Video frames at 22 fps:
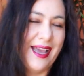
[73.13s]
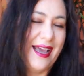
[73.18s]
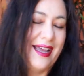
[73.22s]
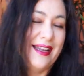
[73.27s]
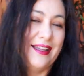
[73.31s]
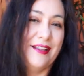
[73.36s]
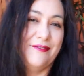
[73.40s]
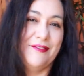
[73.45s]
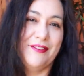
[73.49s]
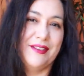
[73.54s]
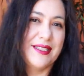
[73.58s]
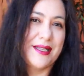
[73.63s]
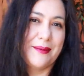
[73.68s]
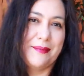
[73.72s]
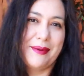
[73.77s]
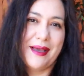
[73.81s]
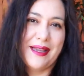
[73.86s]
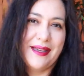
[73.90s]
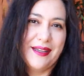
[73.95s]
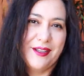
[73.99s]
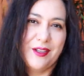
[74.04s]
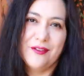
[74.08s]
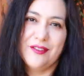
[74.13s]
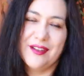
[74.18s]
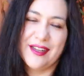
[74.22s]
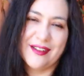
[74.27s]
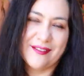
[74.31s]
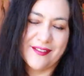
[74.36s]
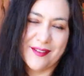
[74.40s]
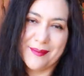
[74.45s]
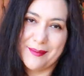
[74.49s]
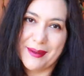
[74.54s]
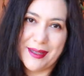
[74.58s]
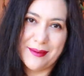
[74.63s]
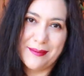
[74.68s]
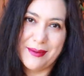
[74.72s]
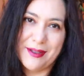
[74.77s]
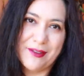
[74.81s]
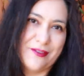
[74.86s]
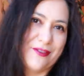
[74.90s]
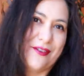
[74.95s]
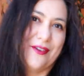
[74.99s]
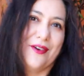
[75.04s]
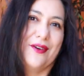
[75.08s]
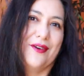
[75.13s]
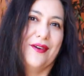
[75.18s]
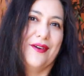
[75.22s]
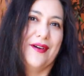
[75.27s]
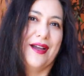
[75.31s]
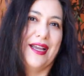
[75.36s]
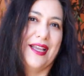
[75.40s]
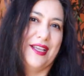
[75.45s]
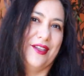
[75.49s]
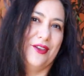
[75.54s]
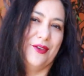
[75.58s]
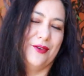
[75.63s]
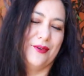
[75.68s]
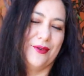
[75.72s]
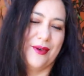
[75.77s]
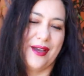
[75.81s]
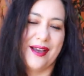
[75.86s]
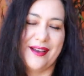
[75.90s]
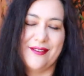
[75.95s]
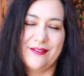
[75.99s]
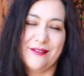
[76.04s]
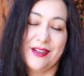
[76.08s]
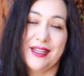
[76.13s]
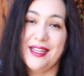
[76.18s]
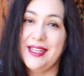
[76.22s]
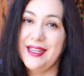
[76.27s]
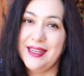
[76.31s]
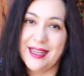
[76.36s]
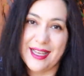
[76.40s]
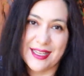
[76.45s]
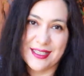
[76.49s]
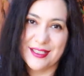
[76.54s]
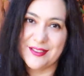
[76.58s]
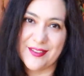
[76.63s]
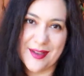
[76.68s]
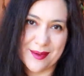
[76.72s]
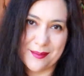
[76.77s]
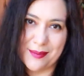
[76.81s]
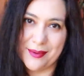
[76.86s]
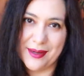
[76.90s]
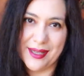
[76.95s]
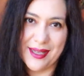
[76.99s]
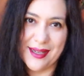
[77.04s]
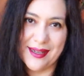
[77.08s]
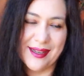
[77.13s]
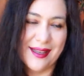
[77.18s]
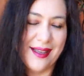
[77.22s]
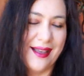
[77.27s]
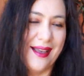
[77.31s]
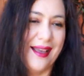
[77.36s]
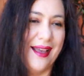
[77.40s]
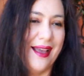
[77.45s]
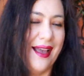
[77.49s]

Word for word: And if it's a pattern you've never made before and you have really nice fabric,